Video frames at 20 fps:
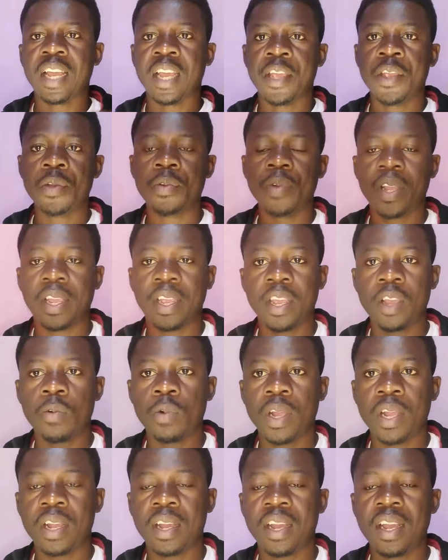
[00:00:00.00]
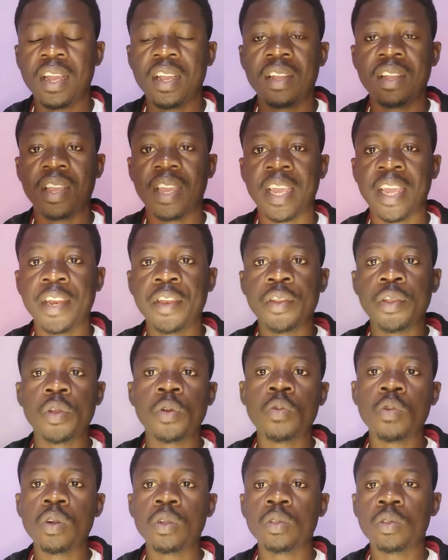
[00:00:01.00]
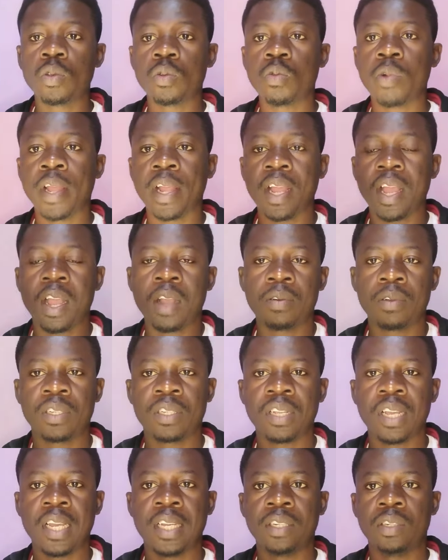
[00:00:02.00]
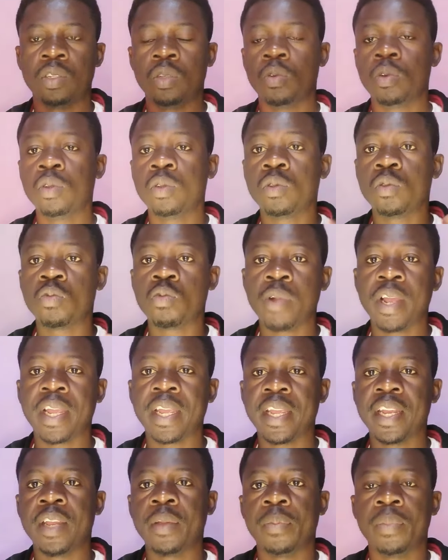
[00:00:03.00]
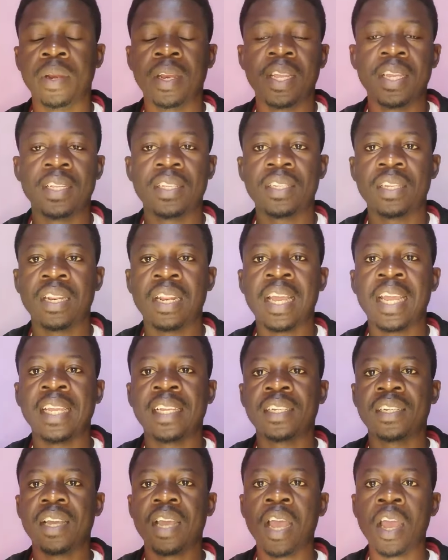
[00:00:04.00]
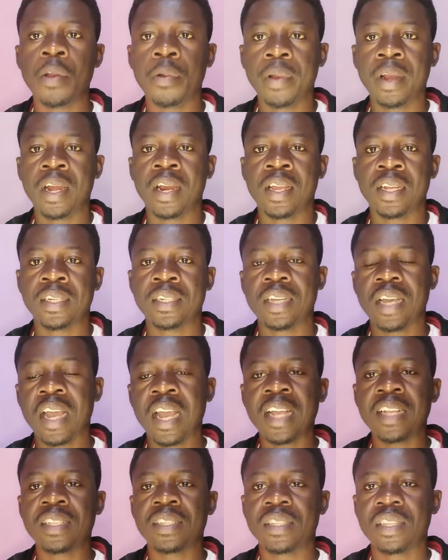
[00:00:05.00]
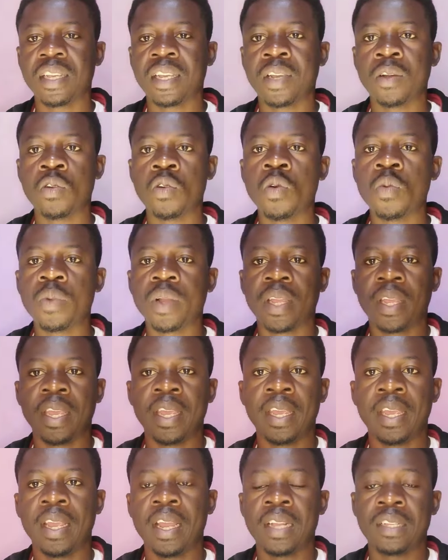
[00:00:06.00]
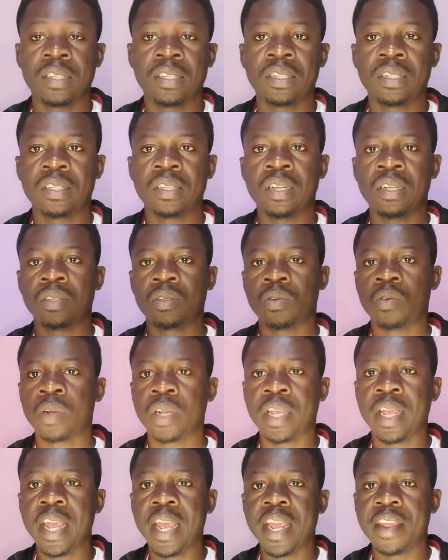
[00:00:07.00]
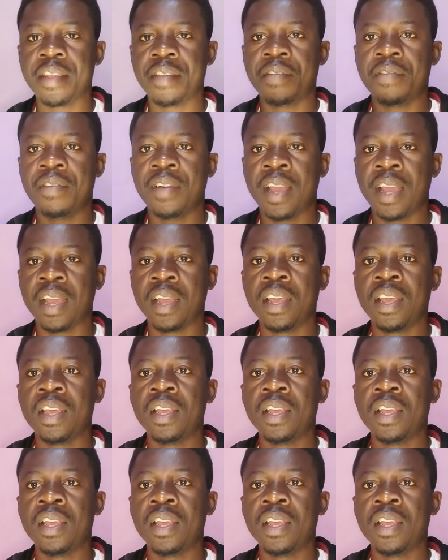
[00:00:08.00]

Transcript: Are you a care worker and you want to work outside? You want to work in a place like Ireland as a home care assistant or caregiver?